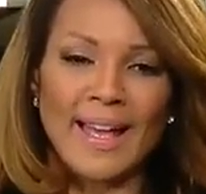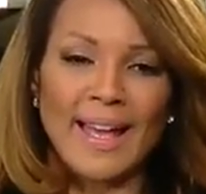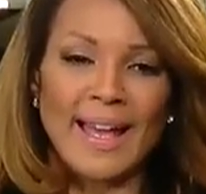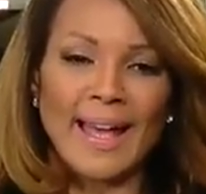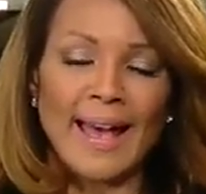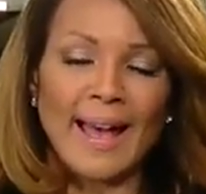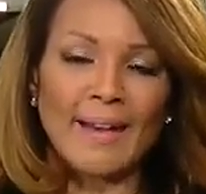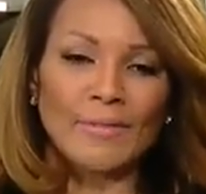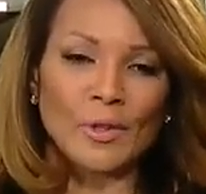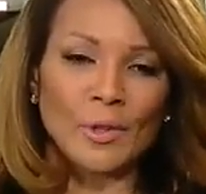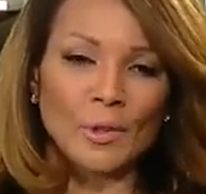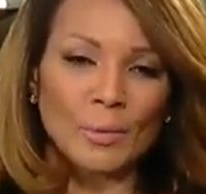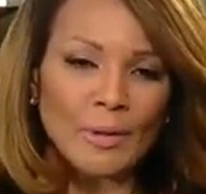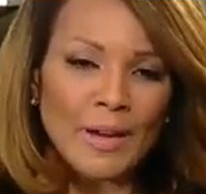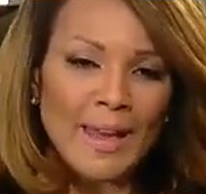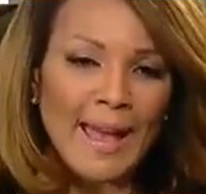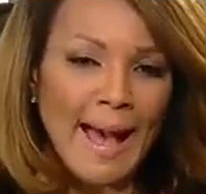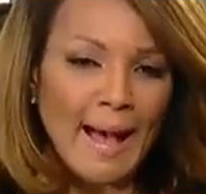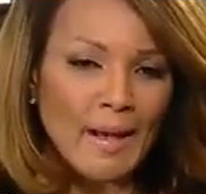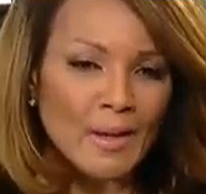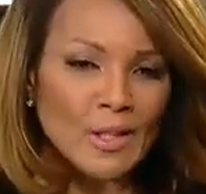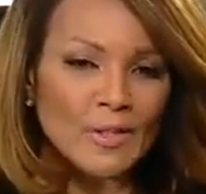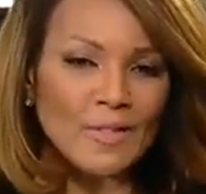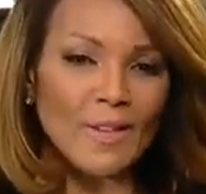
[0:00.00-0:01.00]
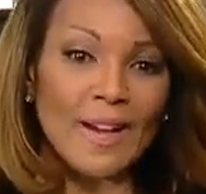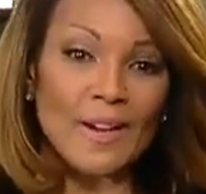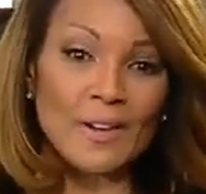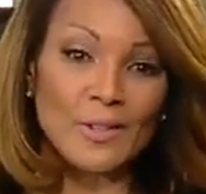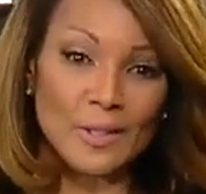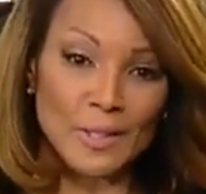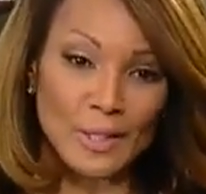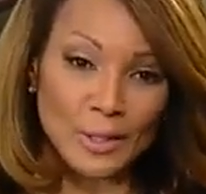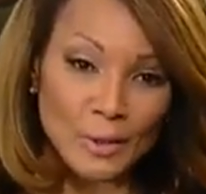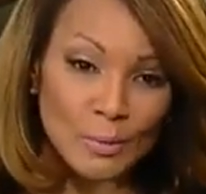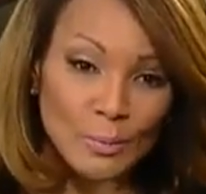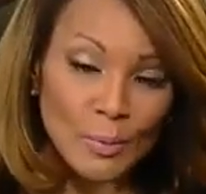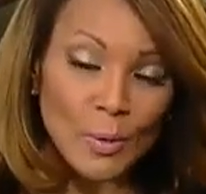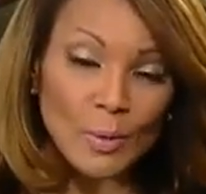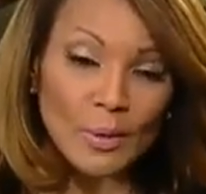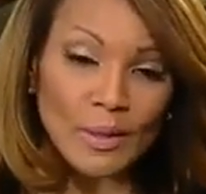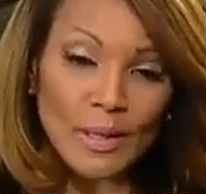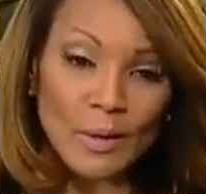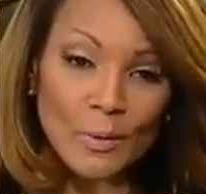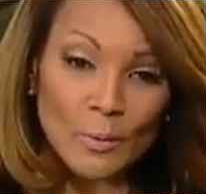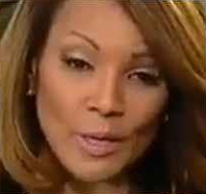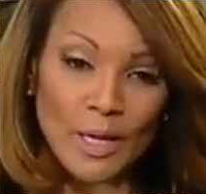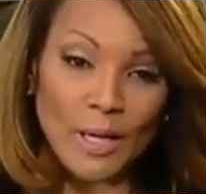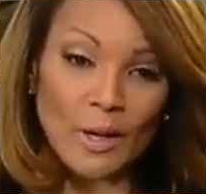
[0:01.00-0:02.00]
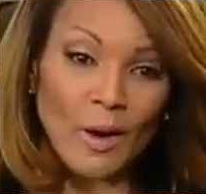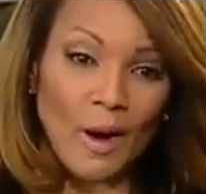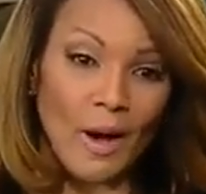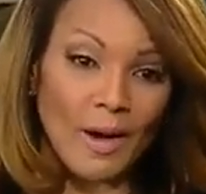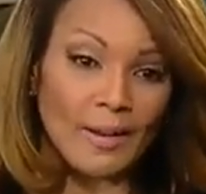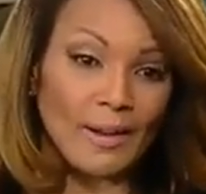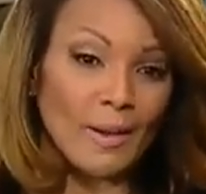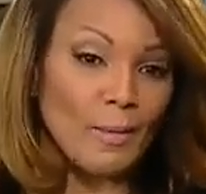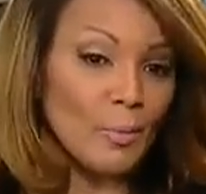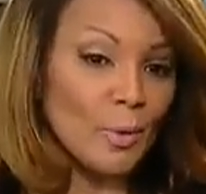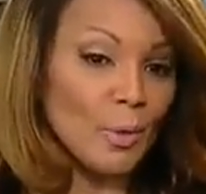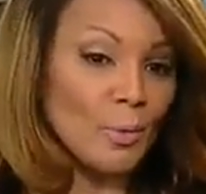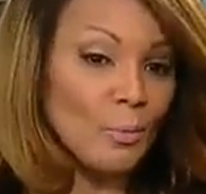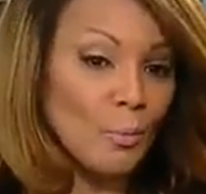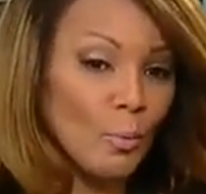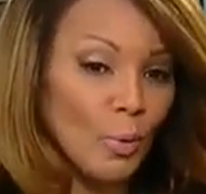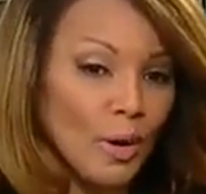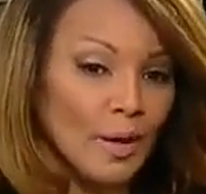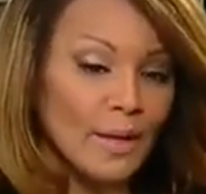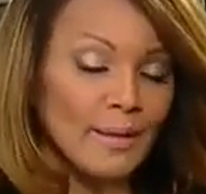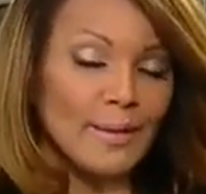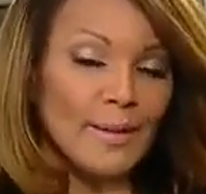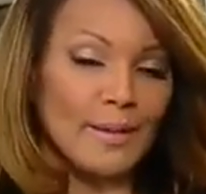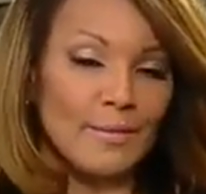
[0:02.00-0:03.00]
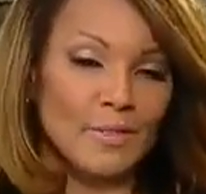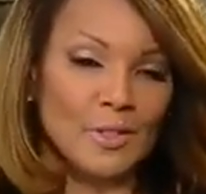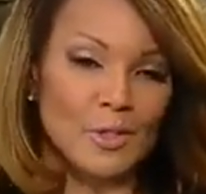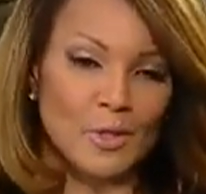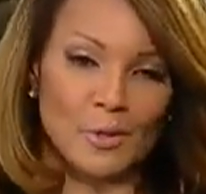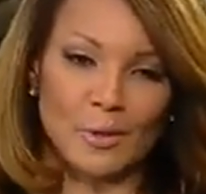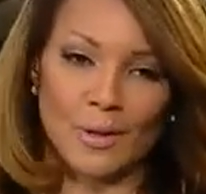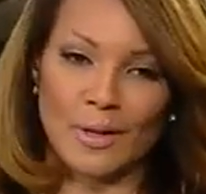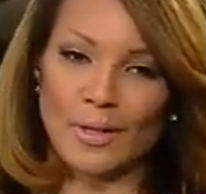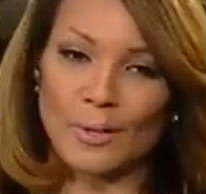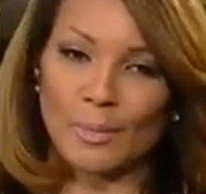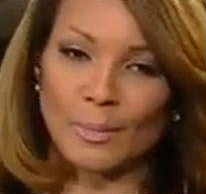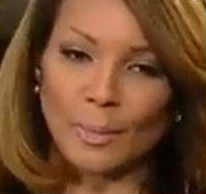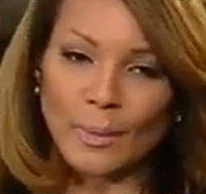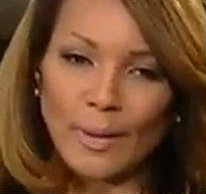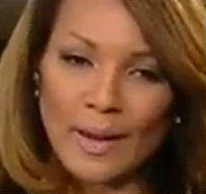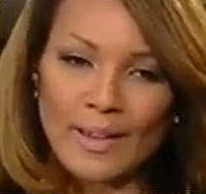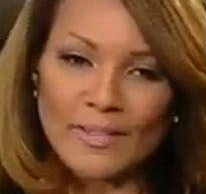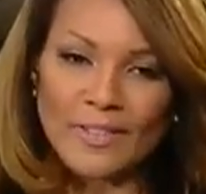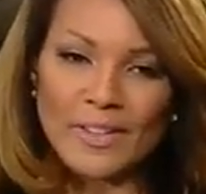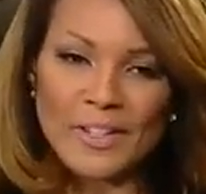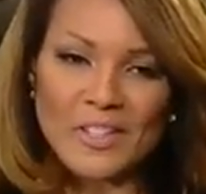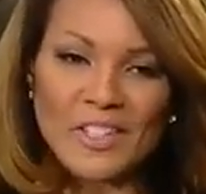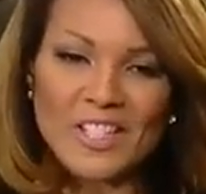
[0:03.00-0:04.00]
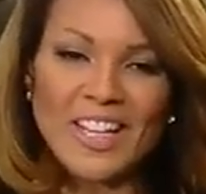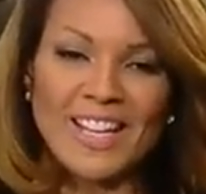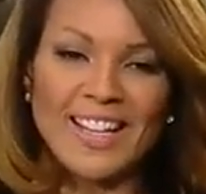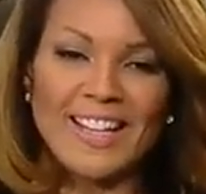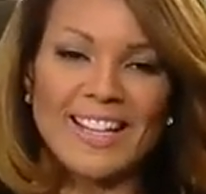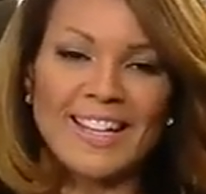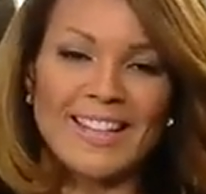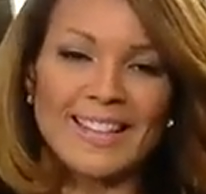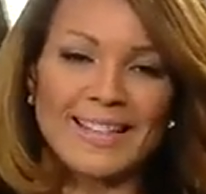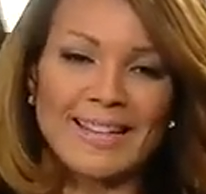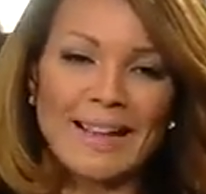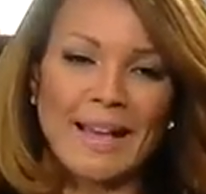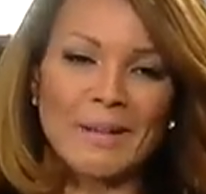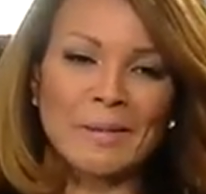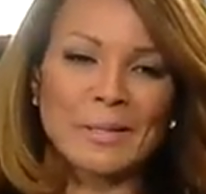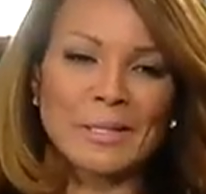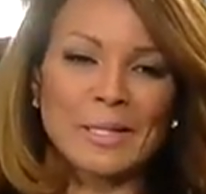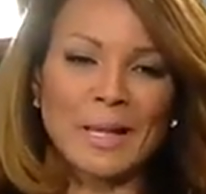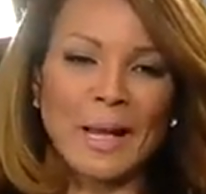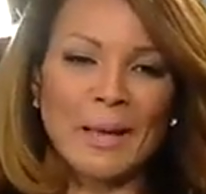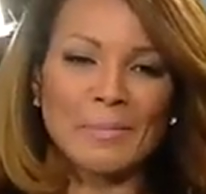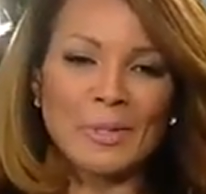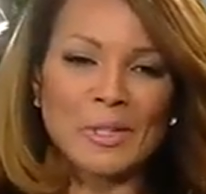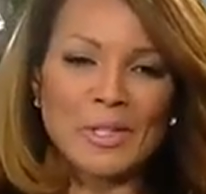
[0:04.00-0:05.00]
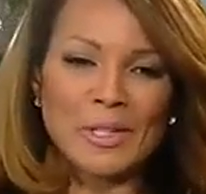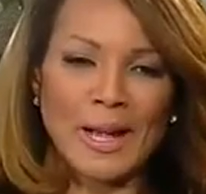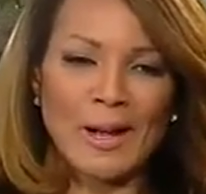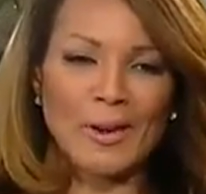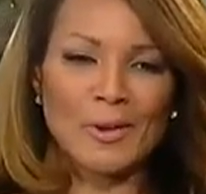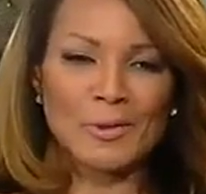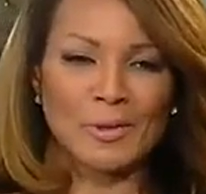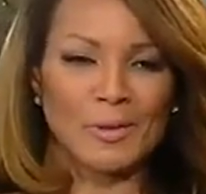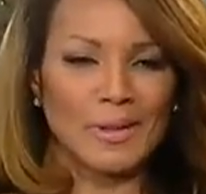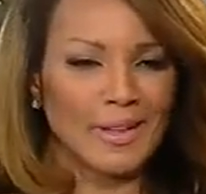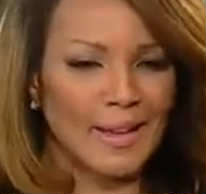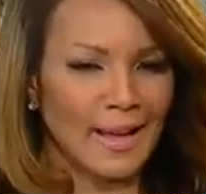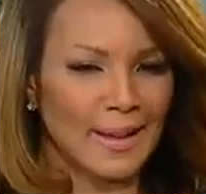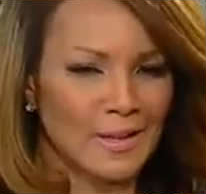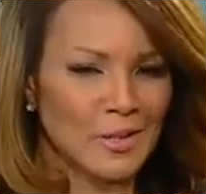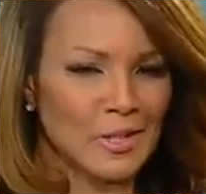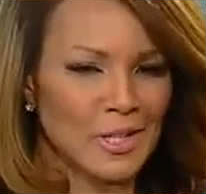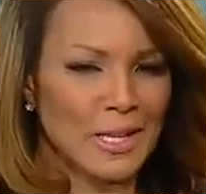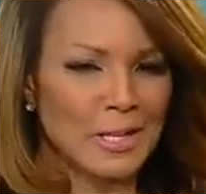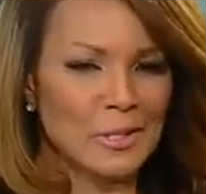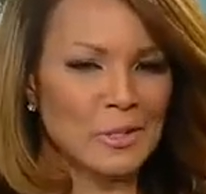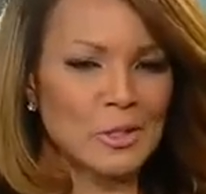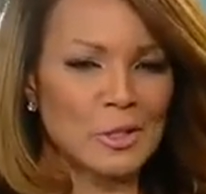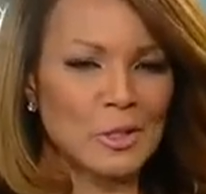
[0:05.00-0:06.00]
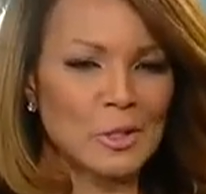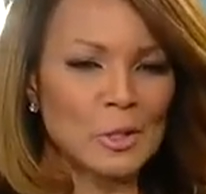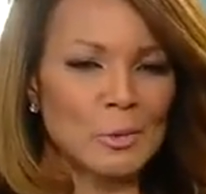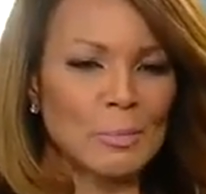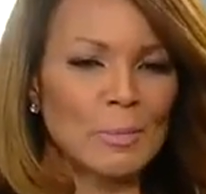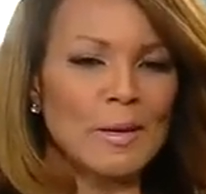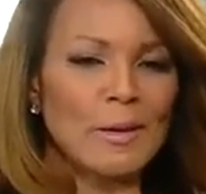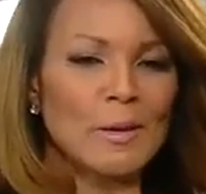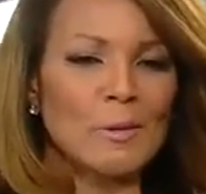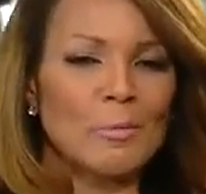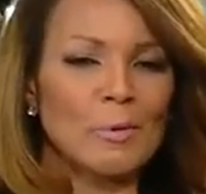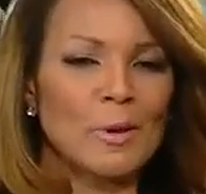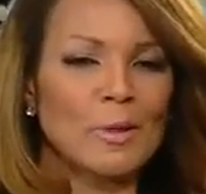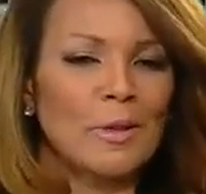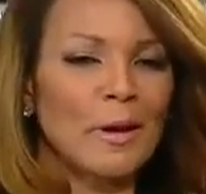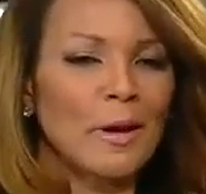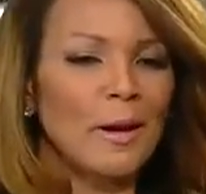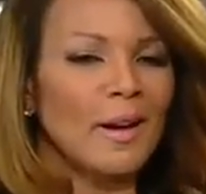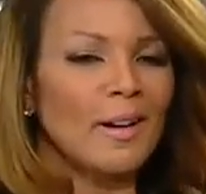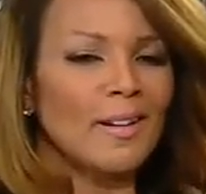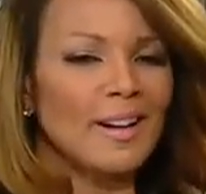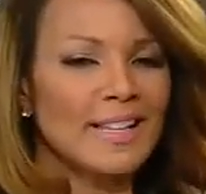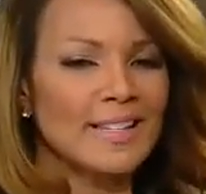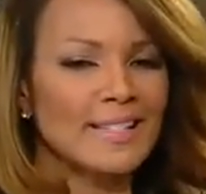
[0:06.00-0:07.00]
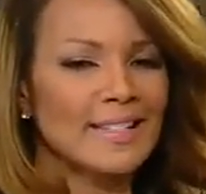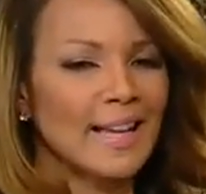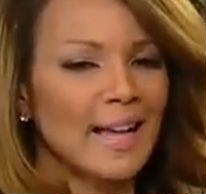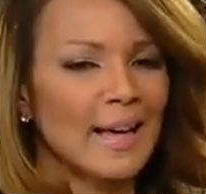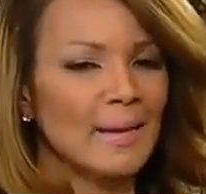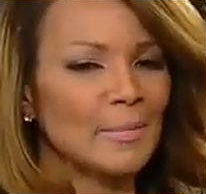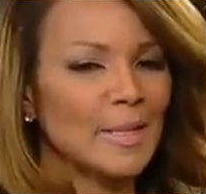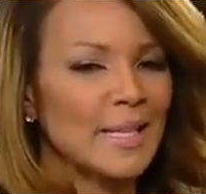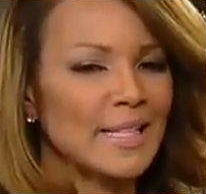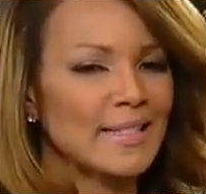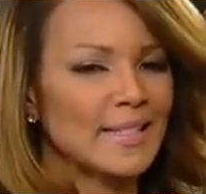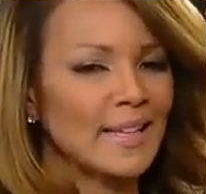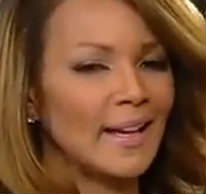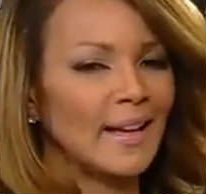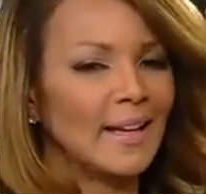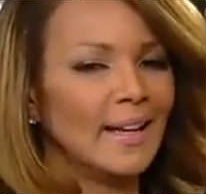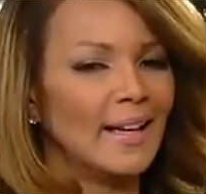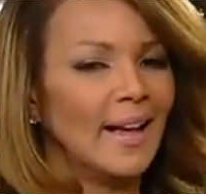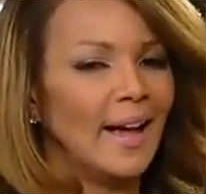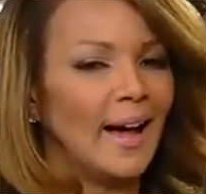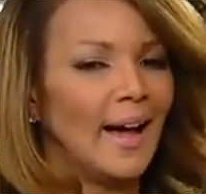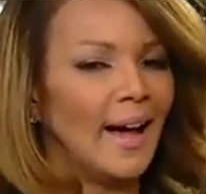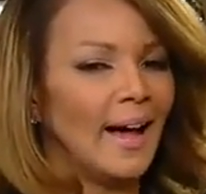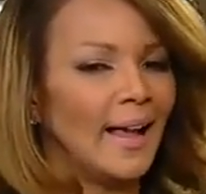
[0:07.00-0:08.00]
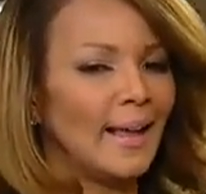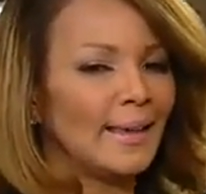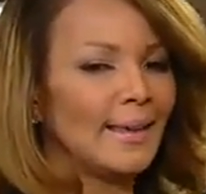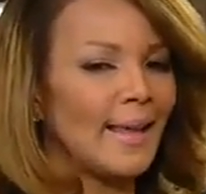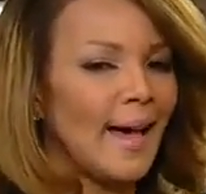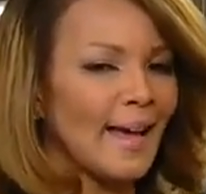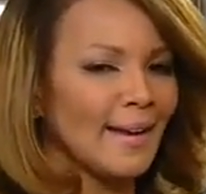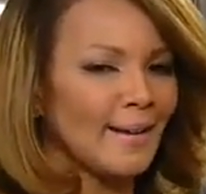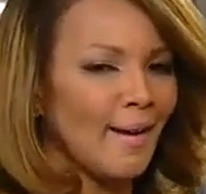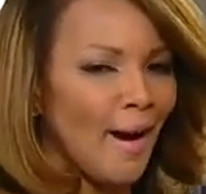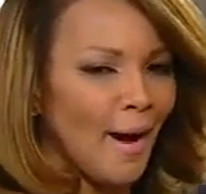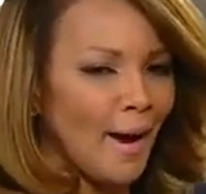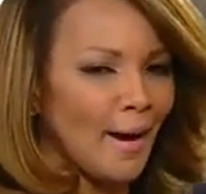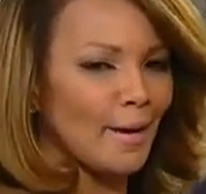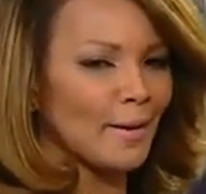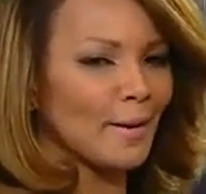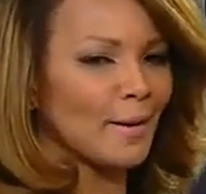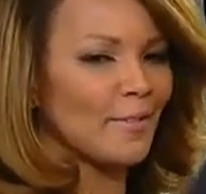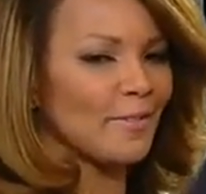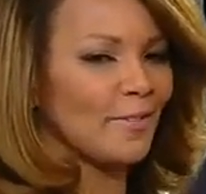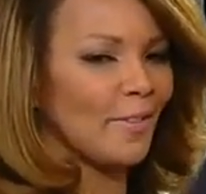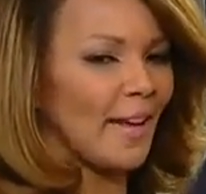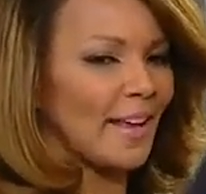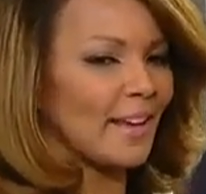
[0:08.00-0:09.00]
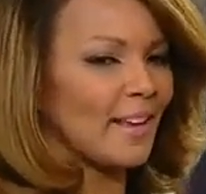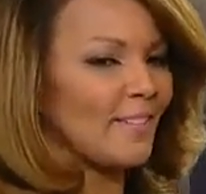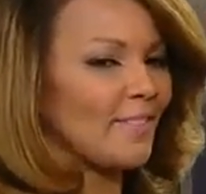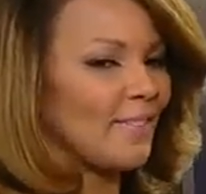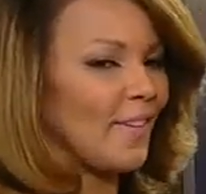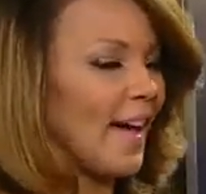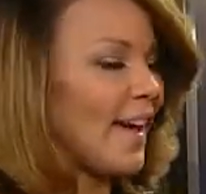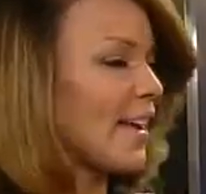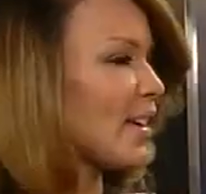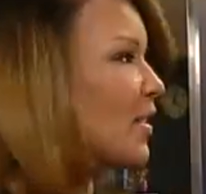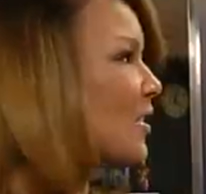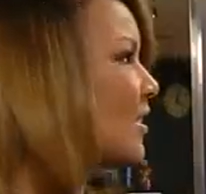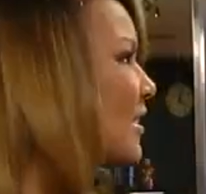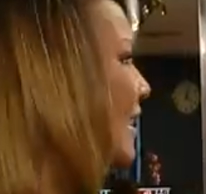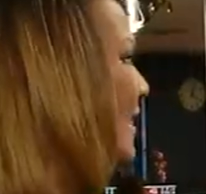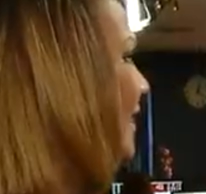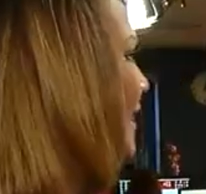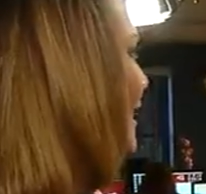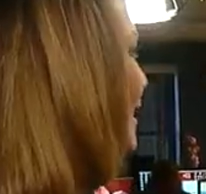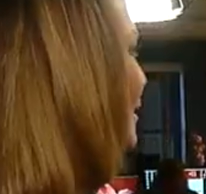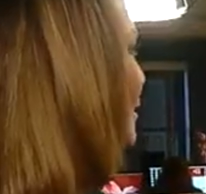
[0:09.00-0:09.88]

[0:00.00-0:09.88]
After three house fires this morning, we caught up with one of Detroit's bravest, the now Sima Chowdhury. Got a chance to speak with her. And Sima, it's a, a lot harder fighting fires in these